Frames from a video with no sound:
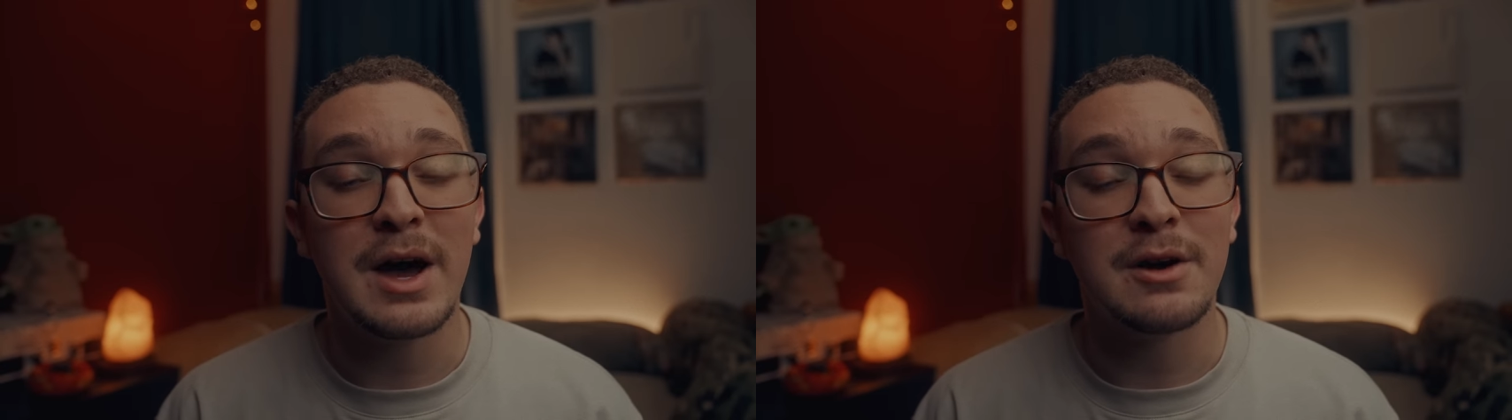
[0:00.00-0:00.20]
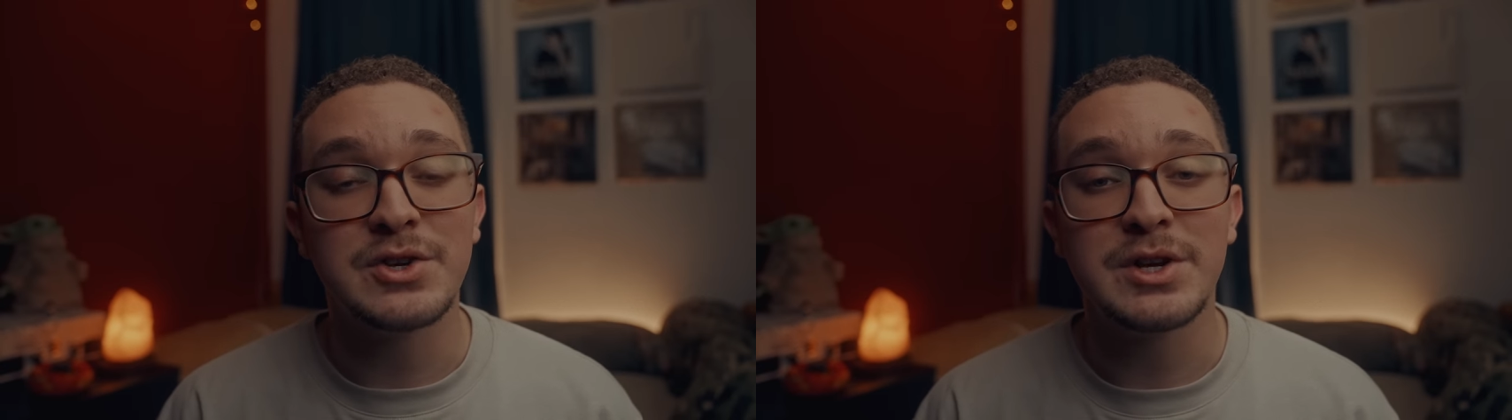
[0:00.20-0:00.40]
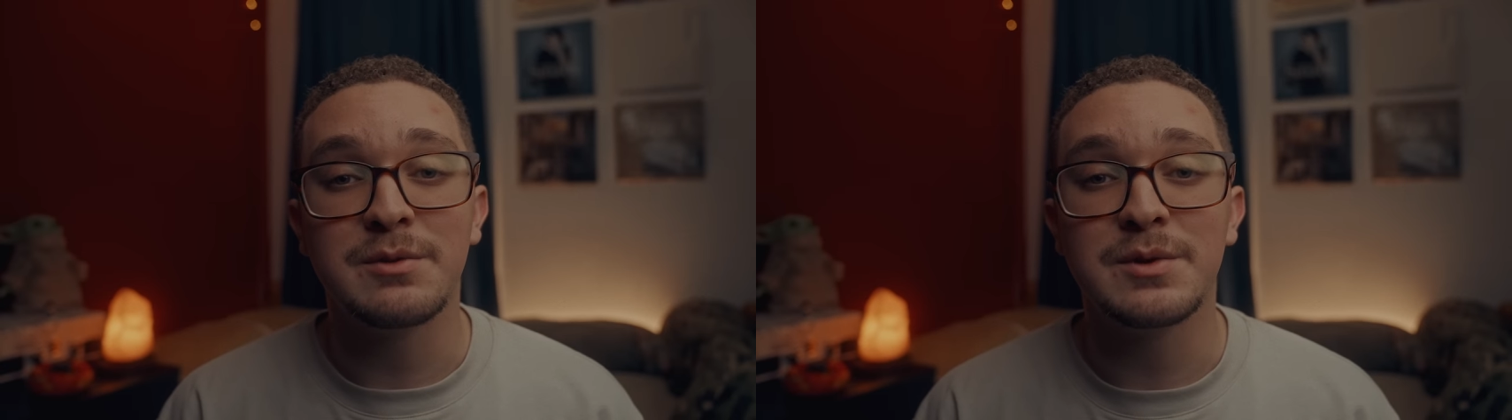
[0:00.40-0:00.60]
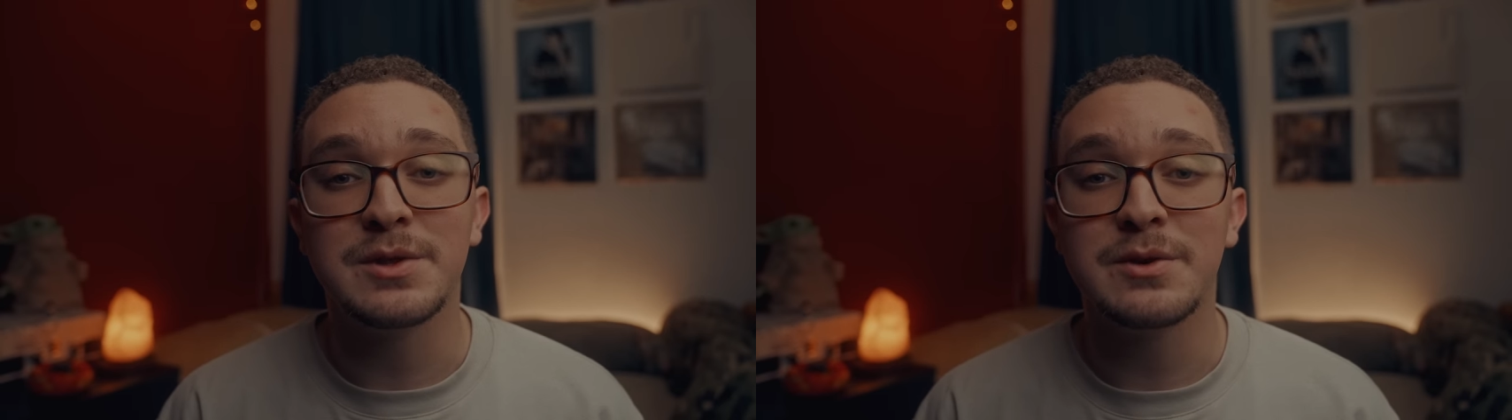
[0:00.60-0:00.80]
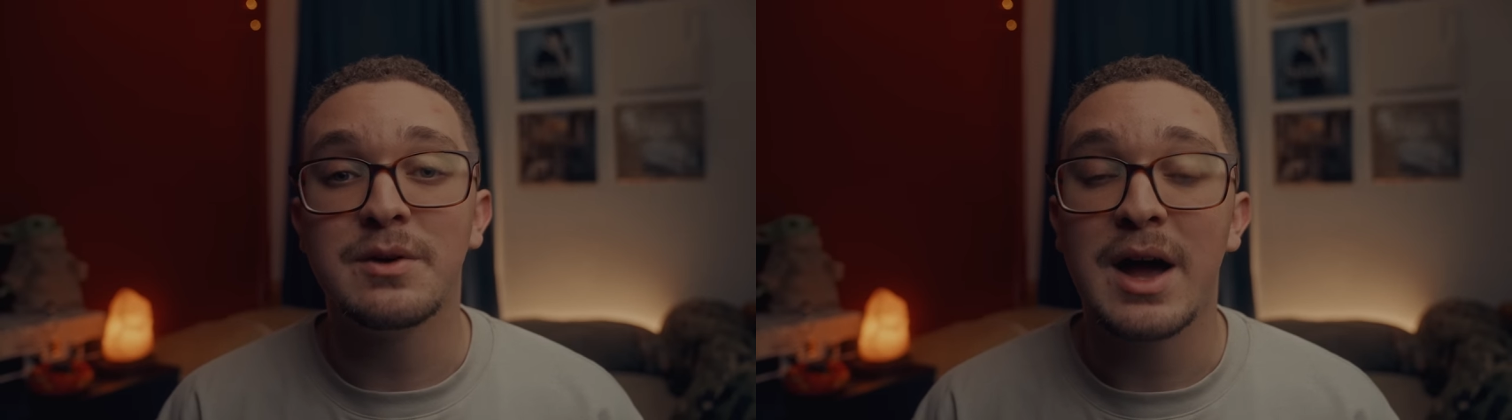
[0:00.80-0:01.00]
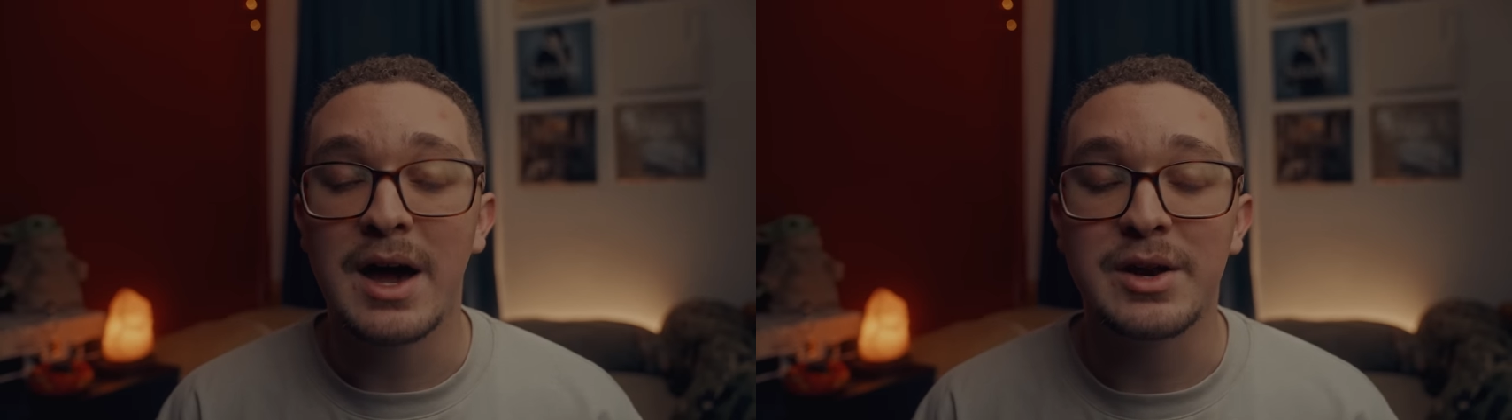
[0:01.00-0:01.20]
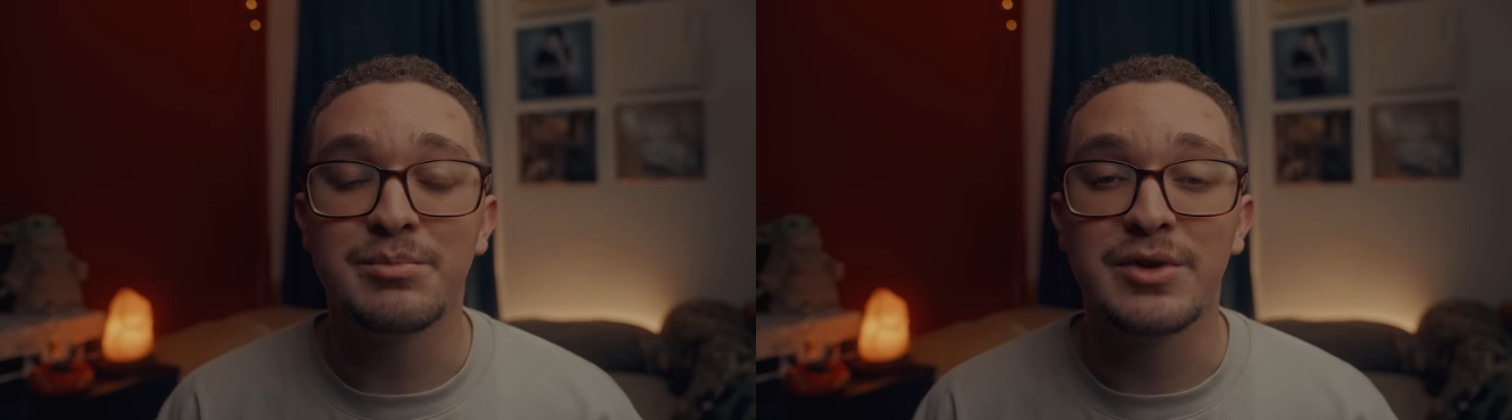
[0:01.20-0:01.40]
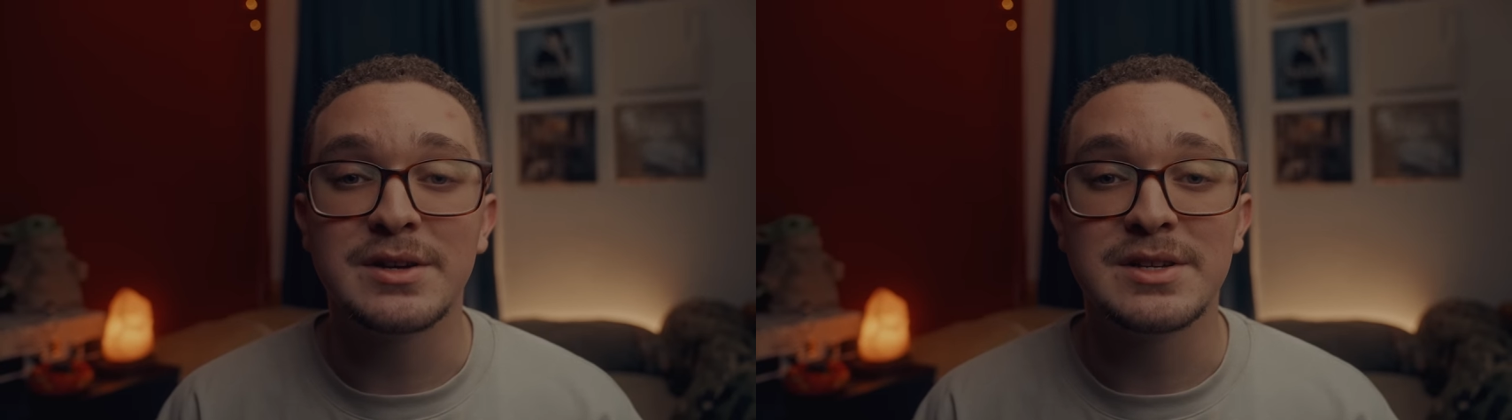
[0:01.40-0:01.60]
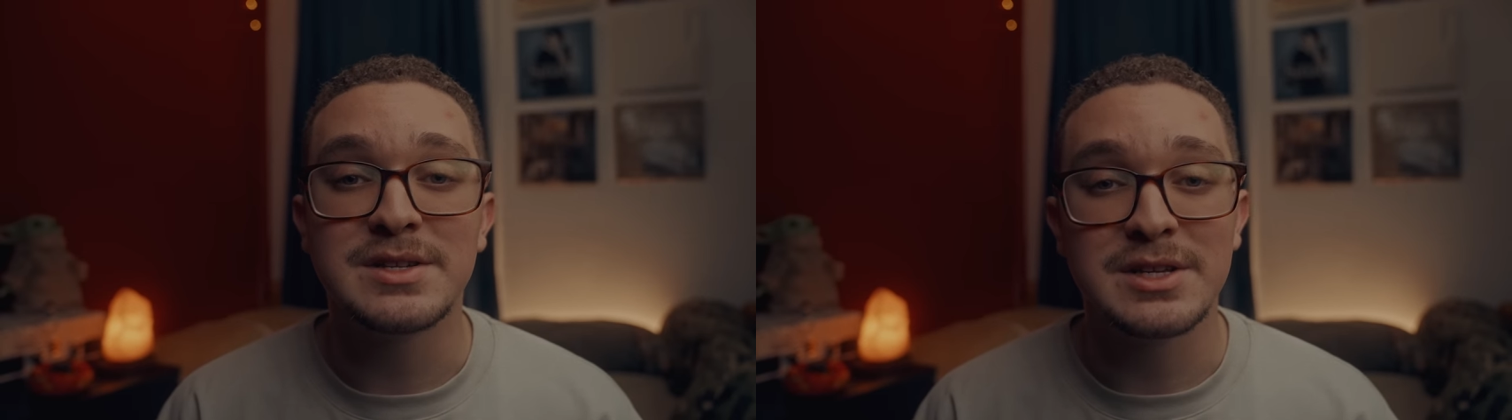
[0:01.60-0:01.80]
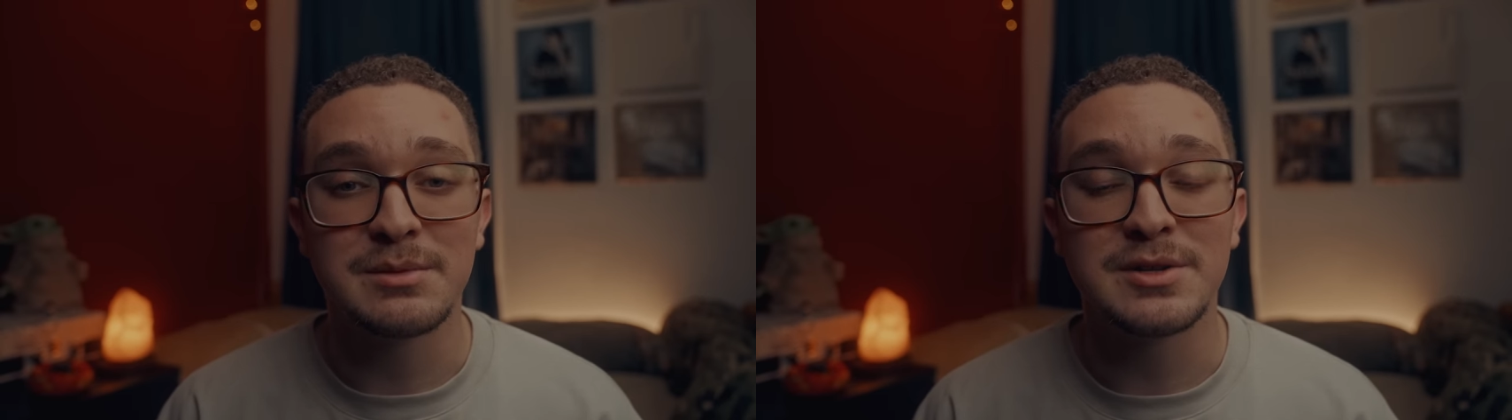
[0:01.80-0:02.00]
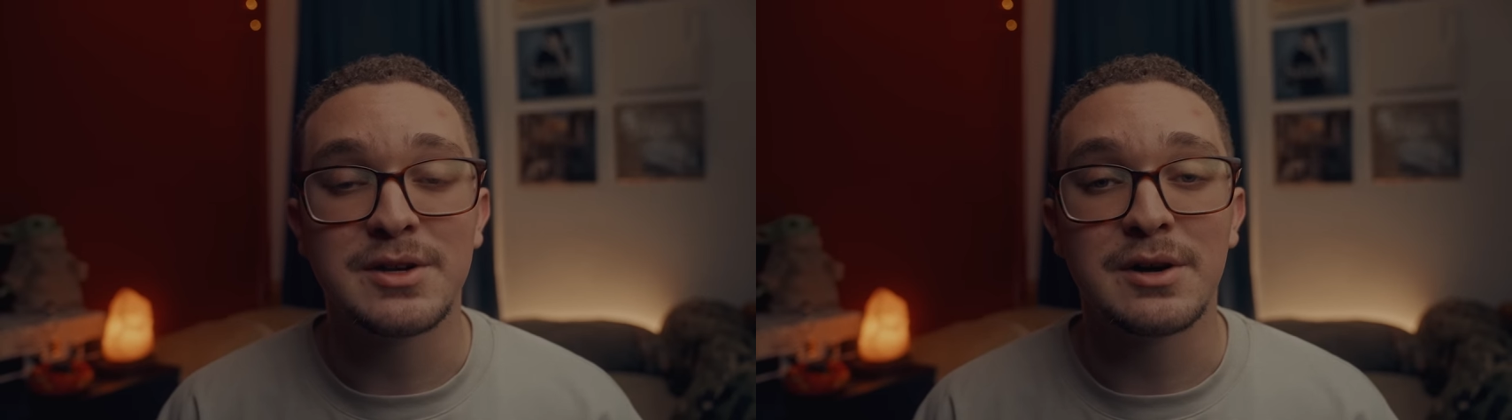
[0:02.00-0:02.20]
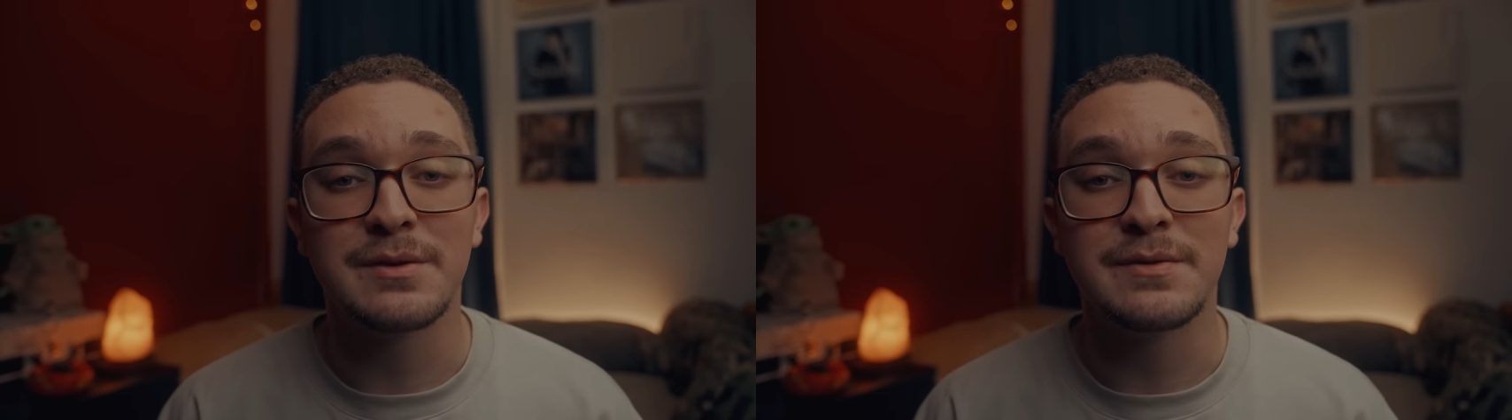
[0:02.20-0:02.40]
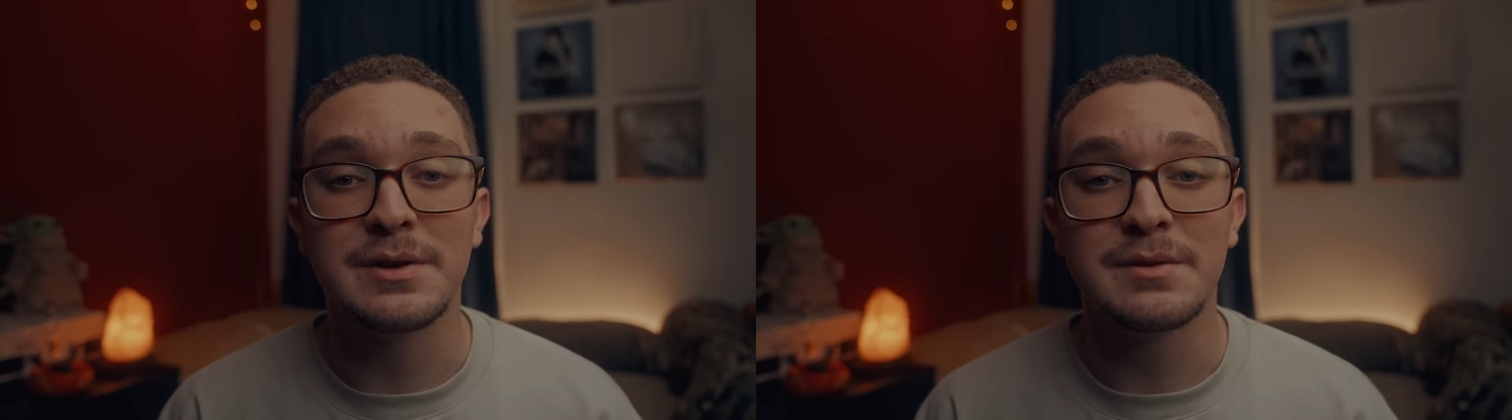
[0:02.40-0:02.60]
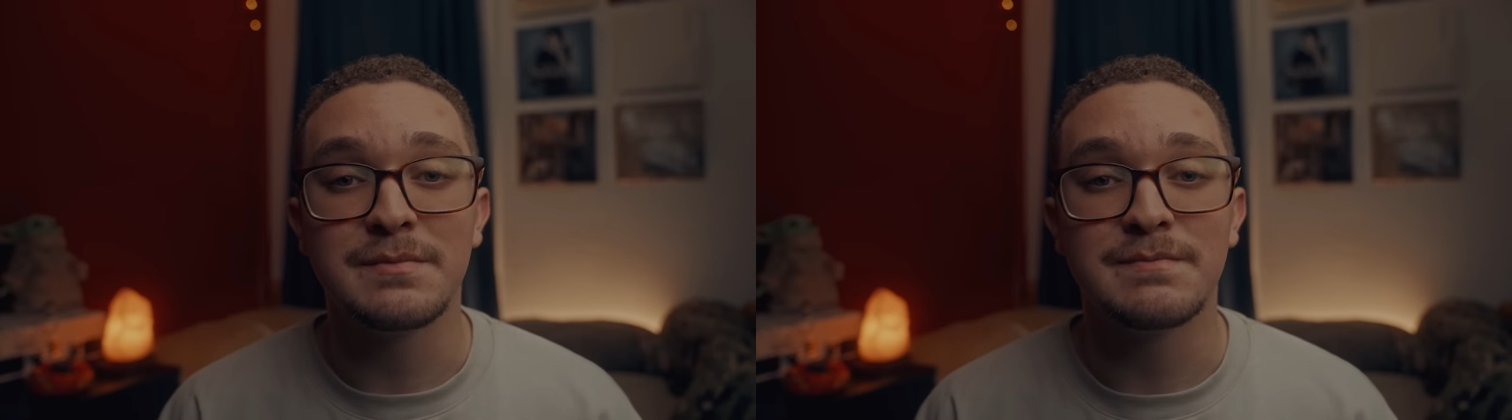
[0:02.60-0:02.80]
I'll share with you how to practice cinematography.